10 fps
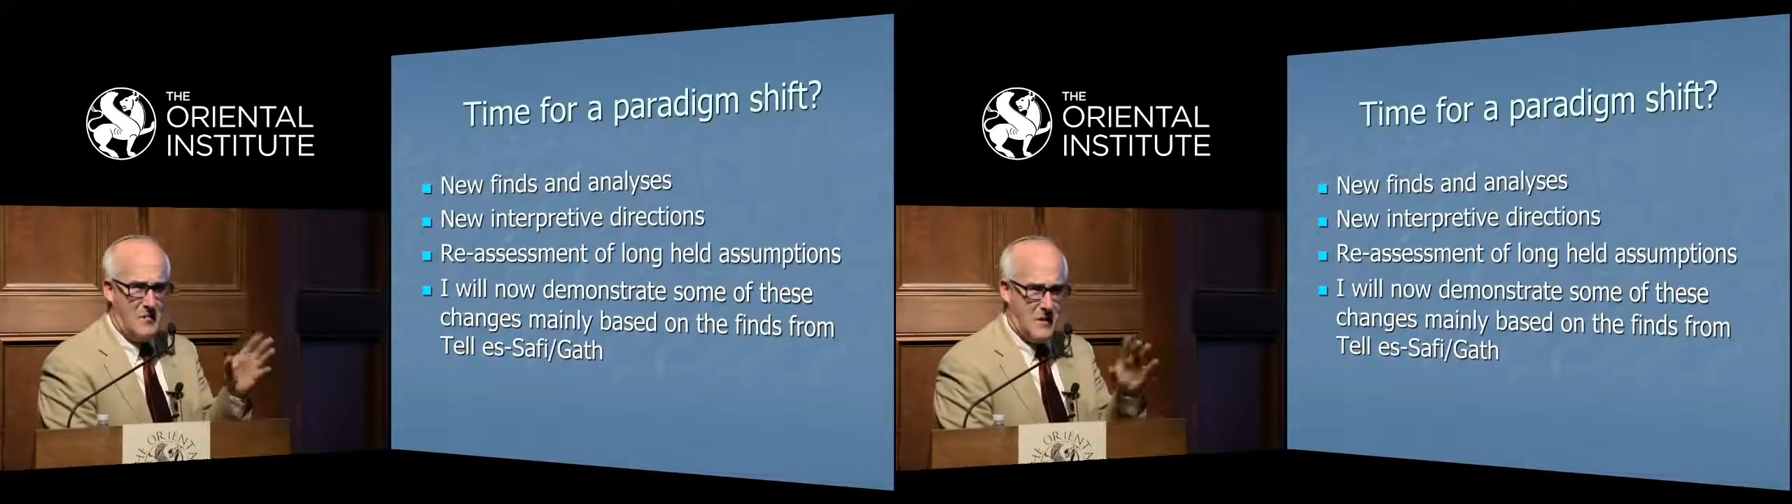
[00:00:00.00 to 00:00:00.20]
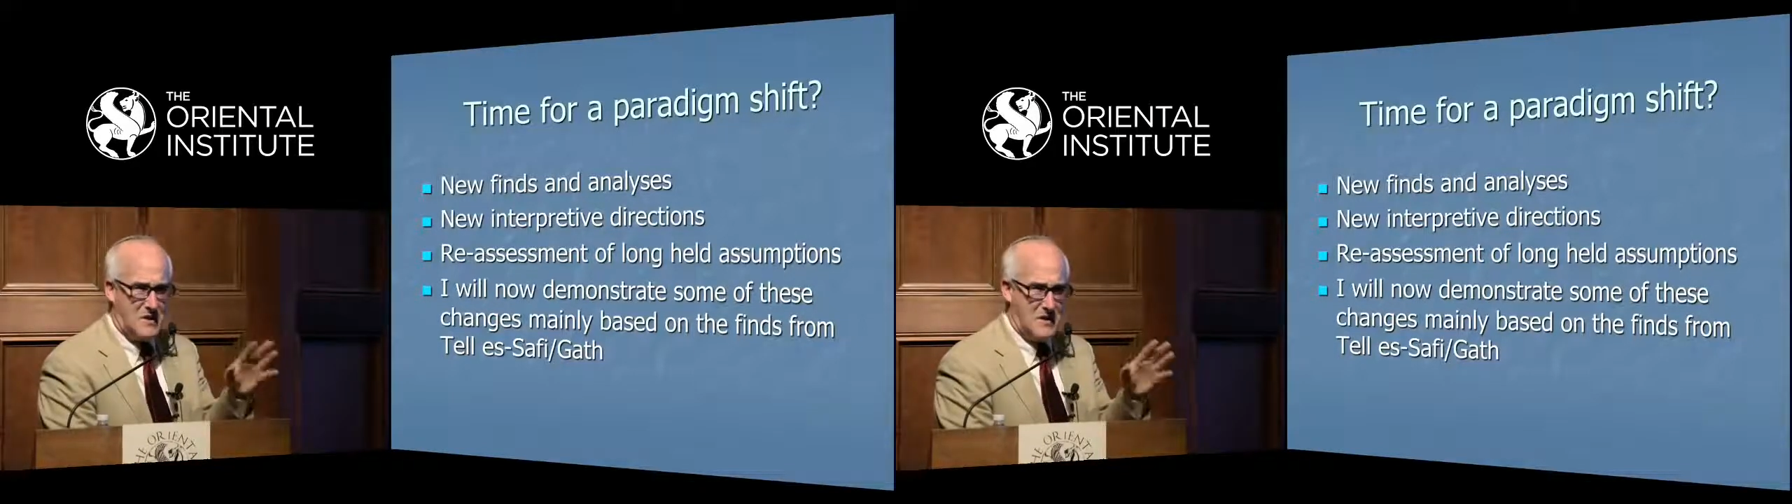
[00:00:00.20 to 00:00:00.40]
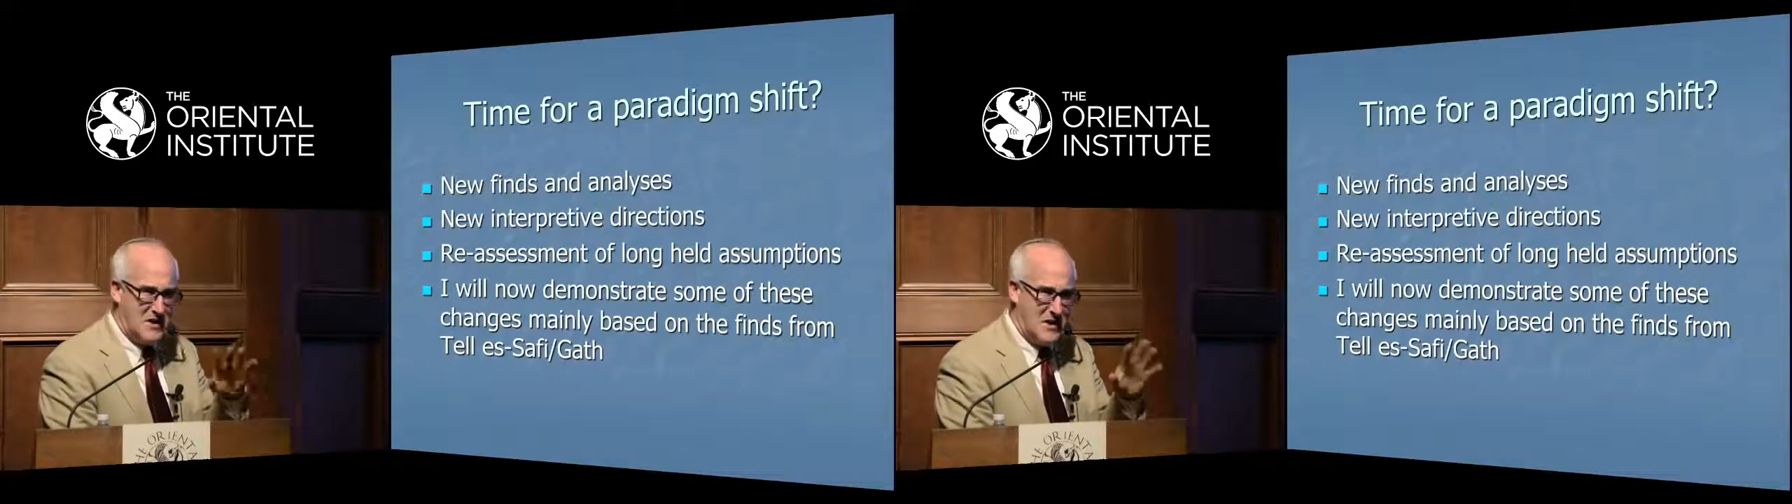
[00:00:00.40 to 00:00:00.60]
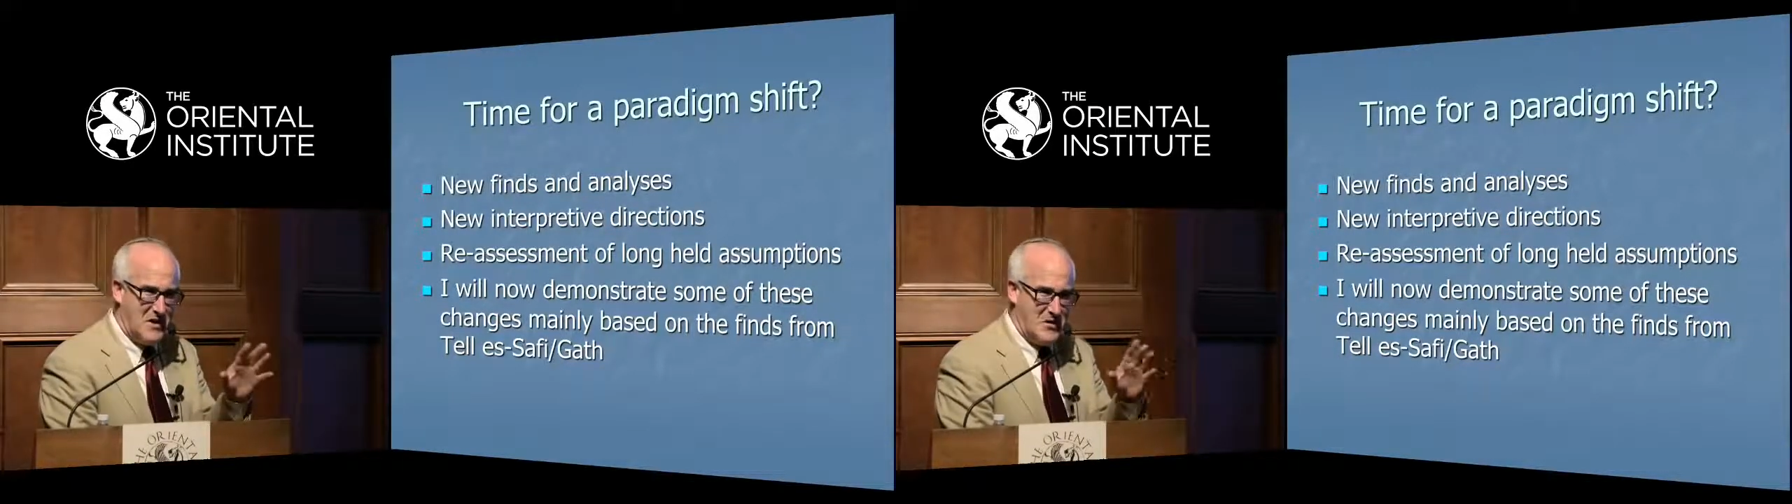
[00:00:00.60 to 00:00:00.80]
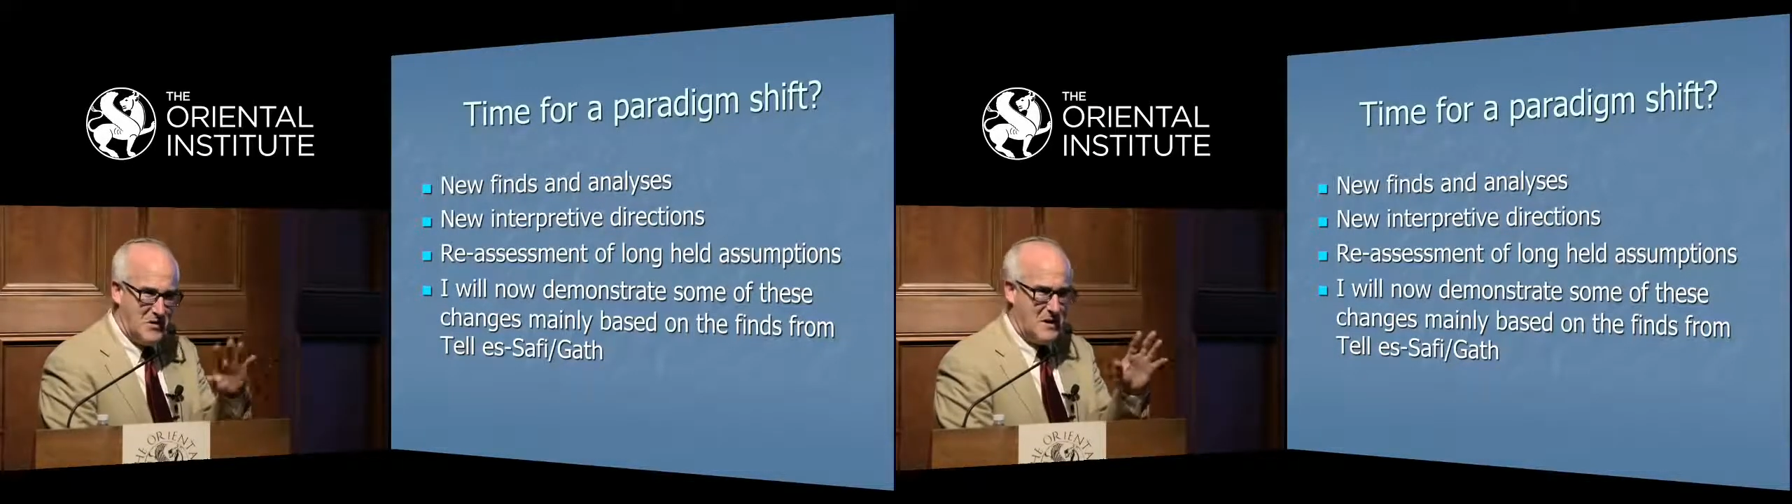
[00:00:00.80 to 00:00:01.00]
mention
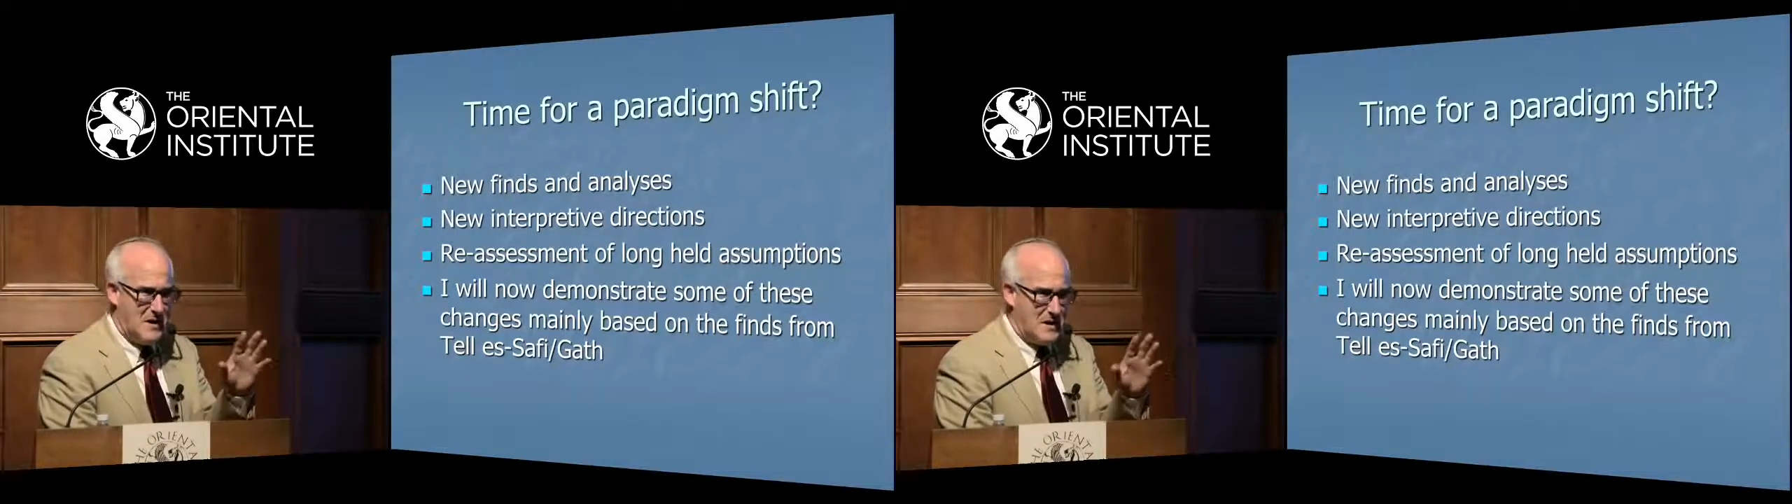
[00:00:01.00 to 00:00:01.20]
another